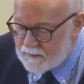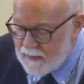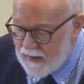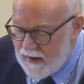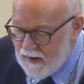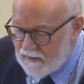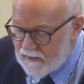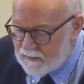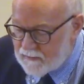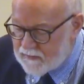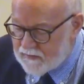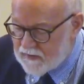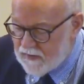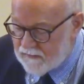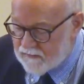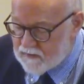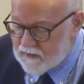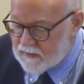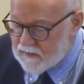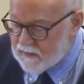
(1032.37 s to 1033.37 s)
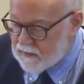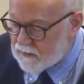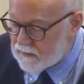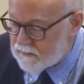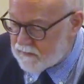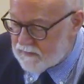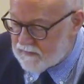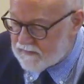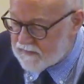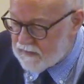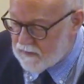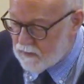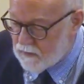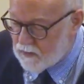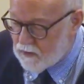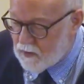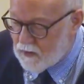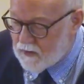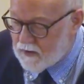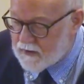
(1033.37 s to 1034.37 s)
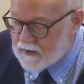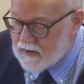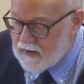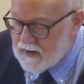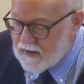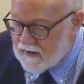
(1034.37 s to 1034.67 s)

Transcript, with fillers: bowed himself to the earth and said, O Lord,